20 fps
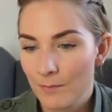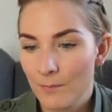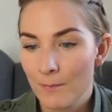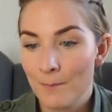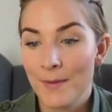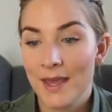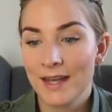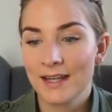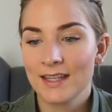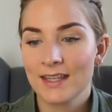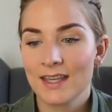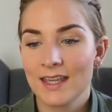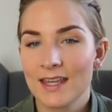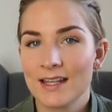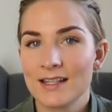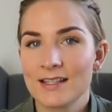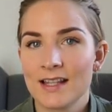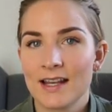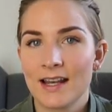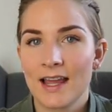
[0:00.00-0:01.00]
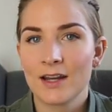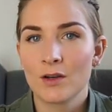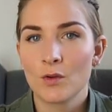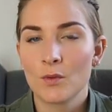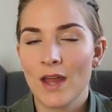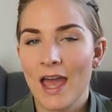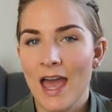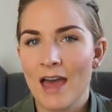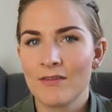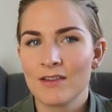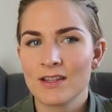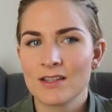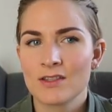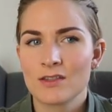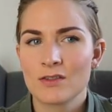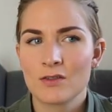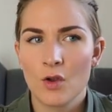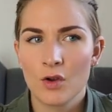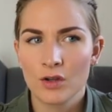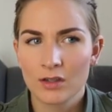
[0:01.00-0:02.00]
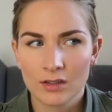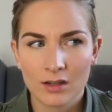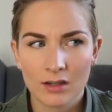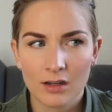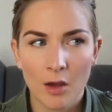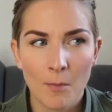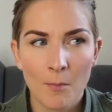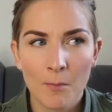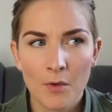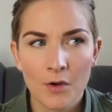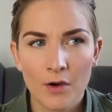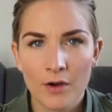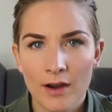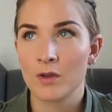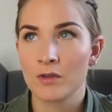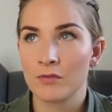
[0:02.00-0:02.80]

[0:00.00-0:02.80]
many kids and I don't have a certain number.